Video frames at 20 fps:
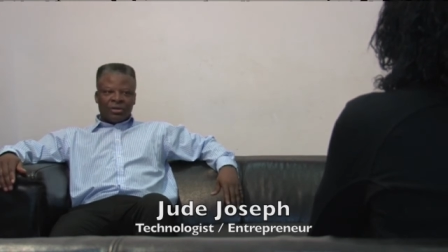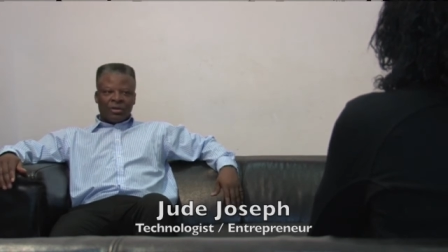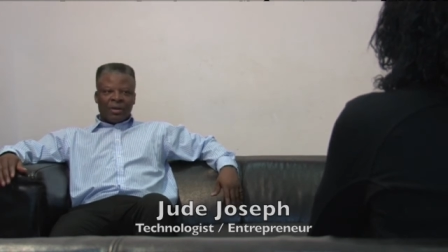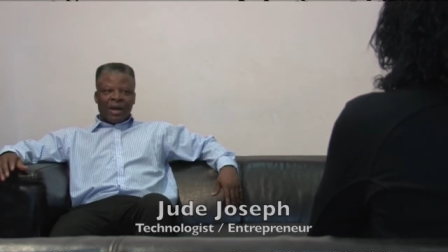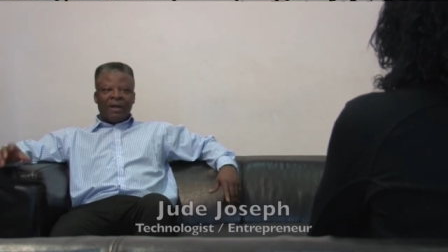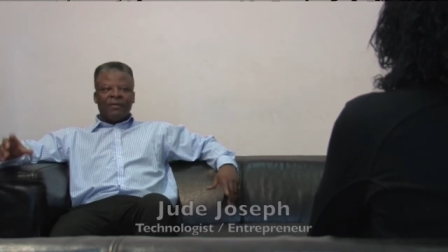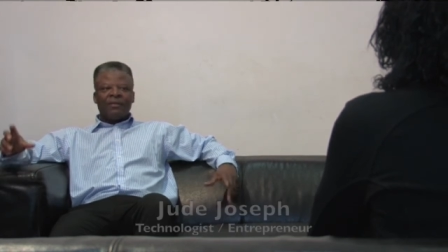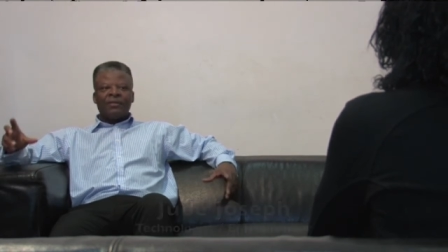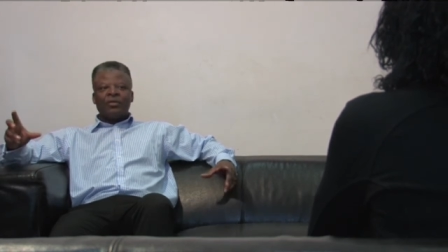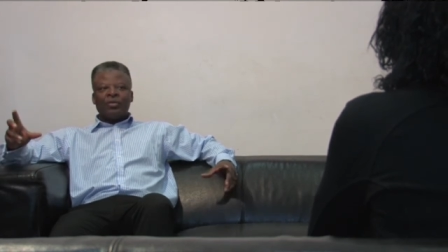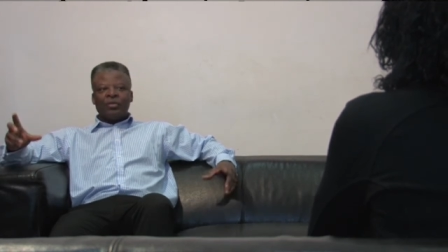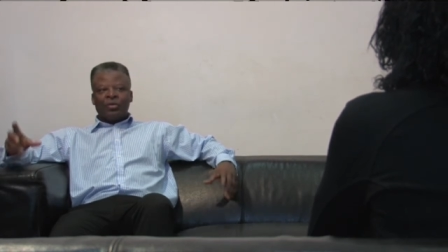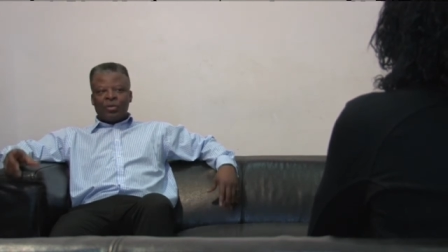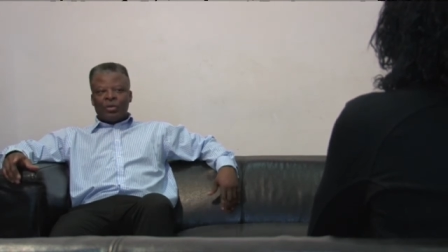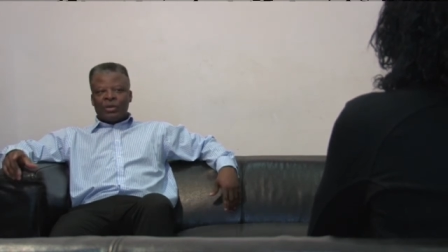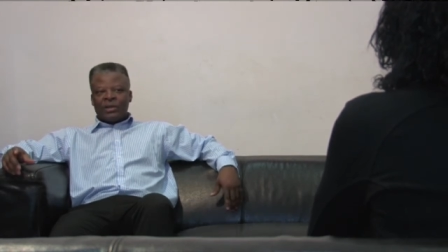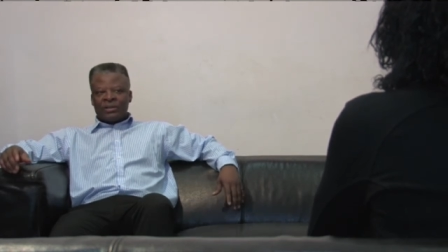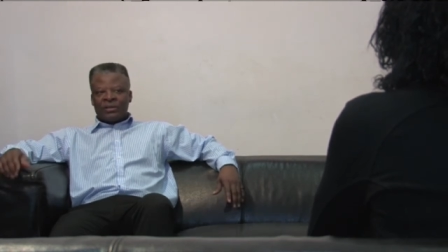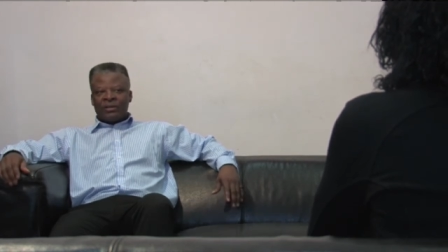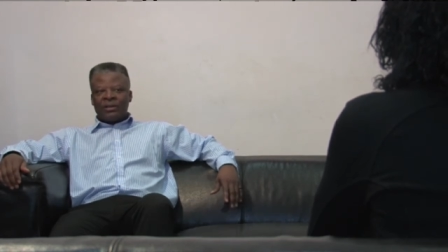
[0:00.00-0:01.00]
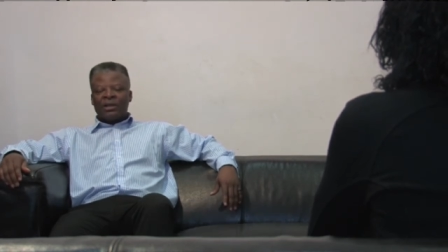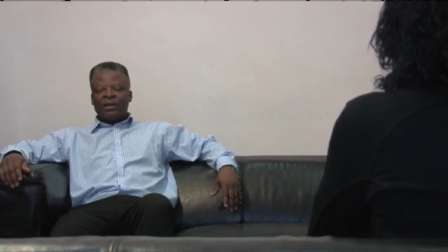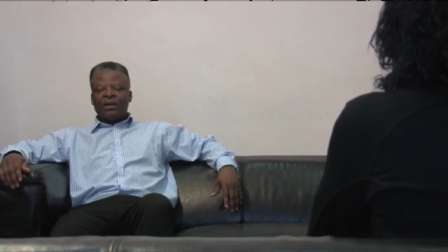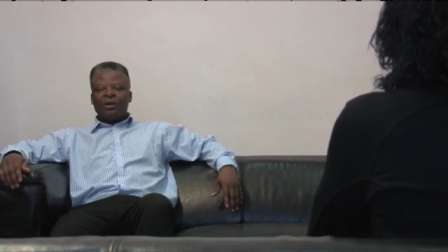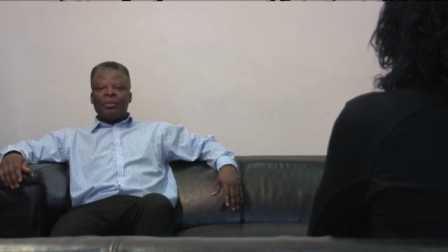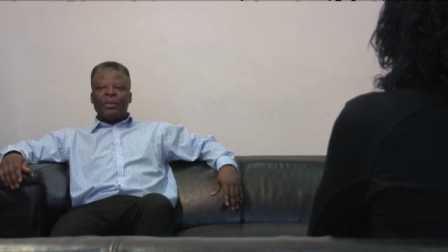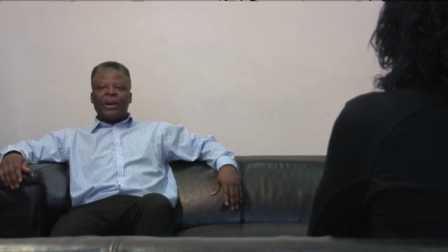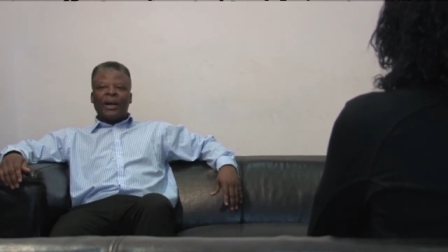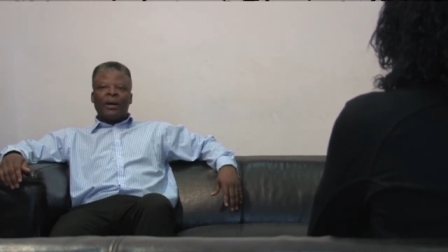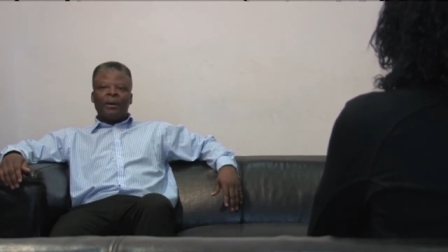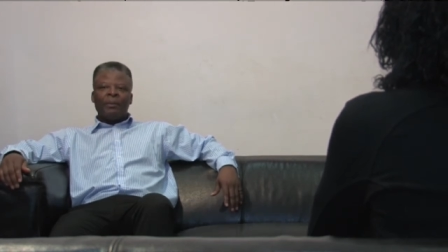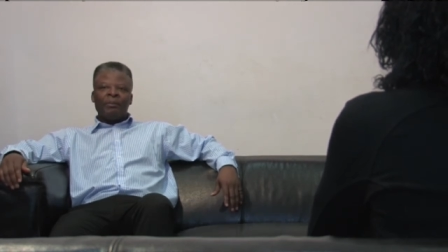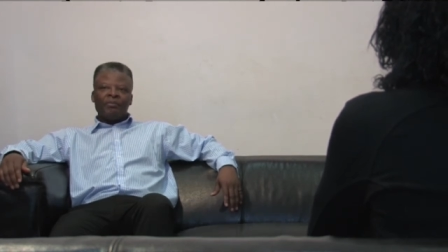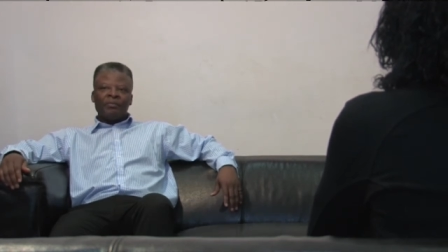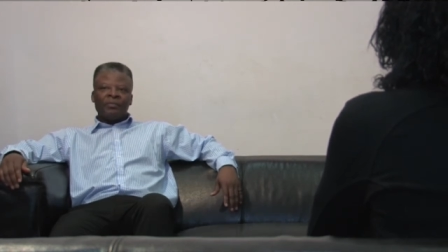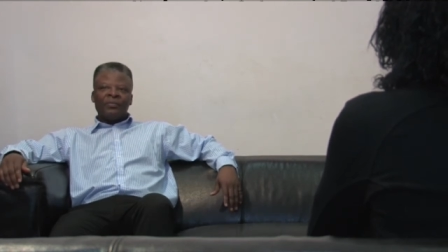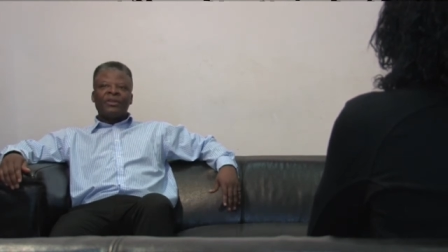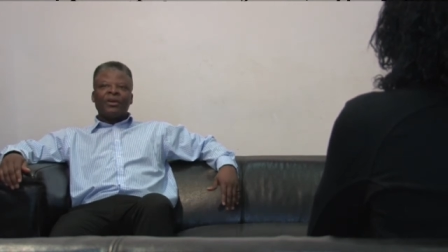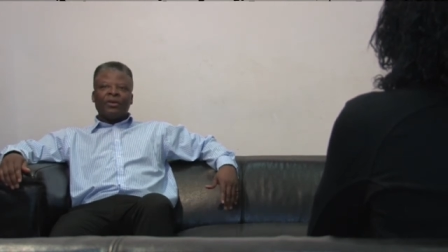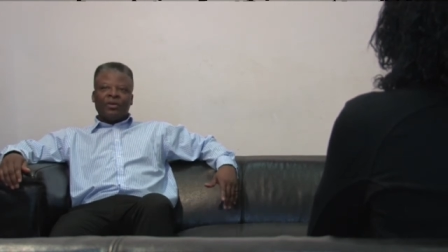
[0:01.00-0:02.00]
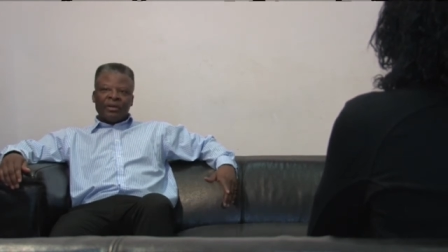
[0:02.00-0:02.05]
You have to always think about the